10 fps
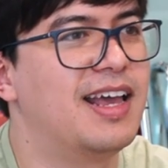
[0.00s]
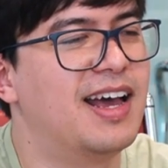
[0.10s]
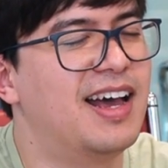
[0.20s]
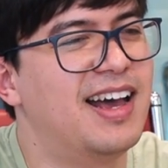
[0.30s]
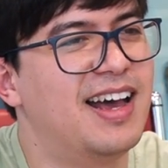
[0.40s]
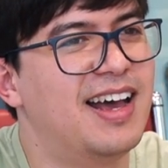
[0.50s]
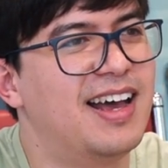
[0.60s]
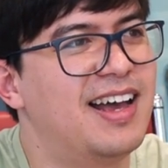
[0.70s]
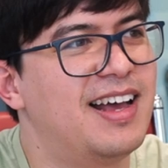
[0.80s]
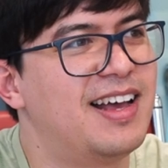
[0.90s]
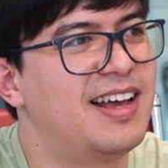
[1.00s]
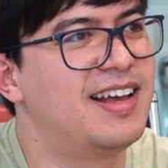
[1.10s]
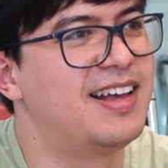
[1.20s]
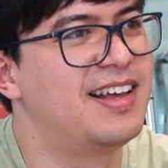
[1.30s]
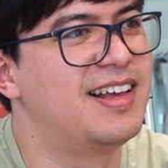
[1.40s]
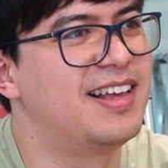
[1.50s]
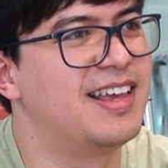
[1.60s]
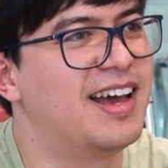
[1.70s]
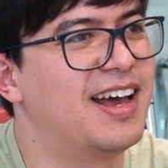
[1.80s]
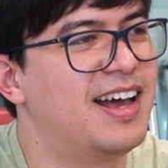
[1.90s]
Uh,
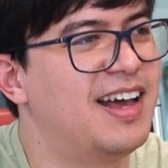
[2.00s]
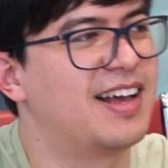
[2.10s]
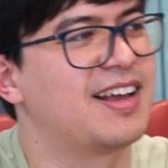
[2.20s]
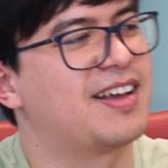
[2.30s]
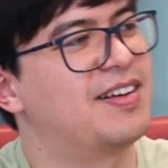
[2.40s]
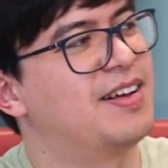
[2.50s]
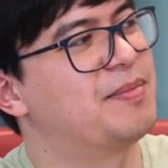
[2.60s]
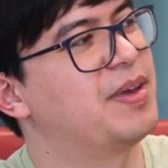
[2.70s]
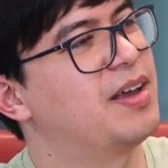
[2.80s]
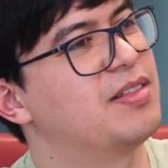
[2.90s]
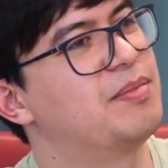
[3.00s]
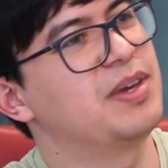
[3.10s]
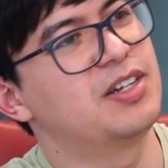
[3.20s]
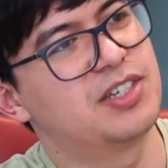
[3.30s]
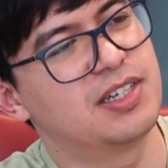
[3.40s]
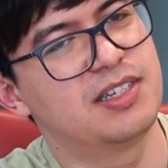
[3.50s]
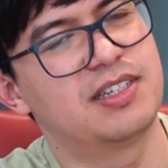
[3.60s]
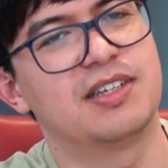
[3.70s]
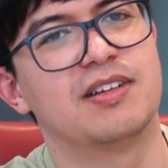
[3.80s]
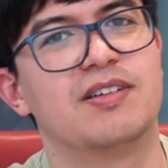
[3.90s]
yeah, being on the
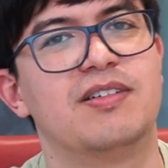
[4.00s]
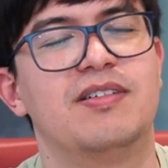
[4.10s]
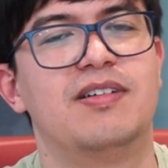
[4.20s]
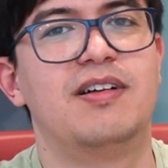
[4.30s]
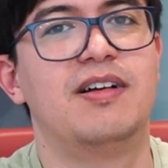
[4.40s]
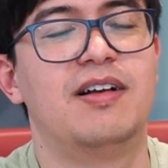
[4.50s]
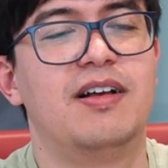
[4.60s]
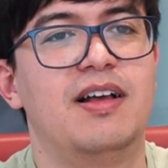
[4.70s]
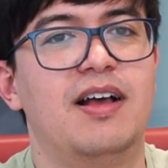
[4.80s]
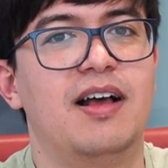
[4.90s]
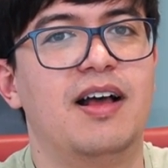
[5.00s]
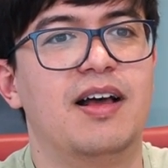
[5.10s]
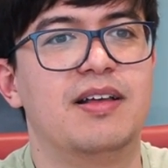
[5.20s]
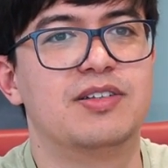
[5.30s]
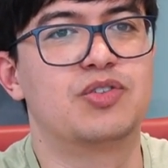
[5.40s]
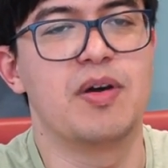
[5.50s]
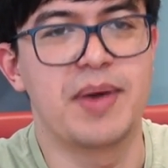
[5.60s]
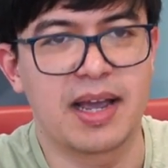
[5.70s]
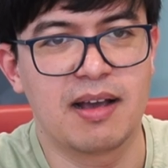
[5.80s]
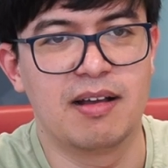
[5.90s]
beaches, you know,
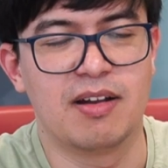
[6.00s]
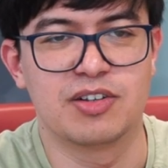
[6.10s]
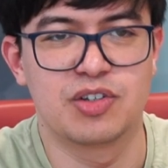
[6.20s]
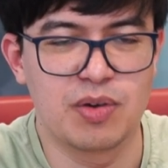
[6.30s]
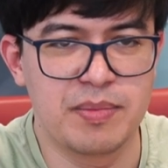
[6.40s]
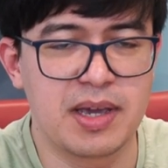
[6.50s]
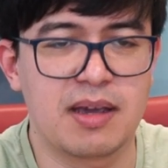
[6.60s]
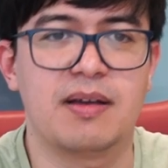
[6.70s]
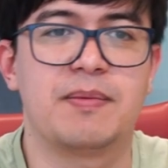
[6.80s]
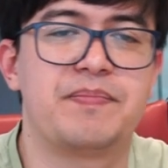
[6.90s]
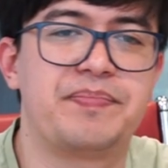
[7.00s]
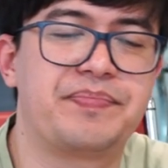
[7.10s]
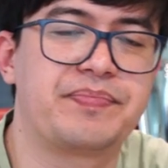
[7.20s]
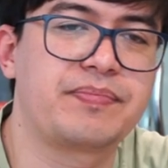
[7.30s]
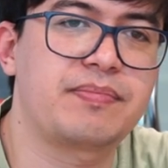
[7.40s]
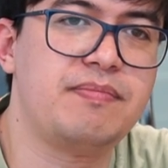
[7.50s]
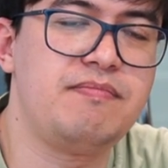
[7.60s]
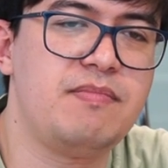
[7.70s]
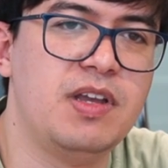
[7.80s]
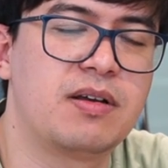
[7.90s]
swimming, a lot of swimming
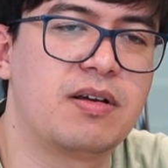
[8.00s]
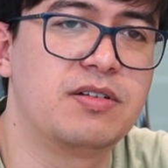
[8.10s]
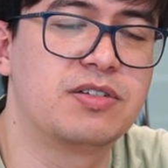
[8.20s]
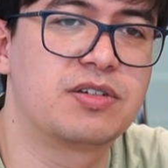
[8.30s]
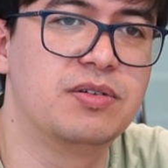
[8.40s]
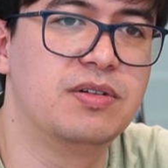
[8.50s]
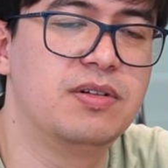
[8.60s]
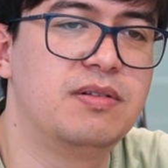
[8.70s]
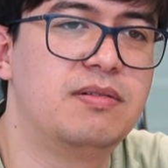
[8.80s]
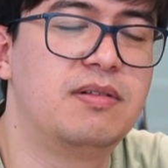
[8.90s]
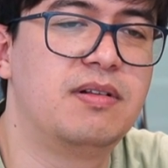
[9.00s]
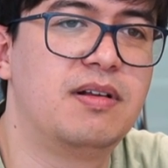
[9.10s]
going to school,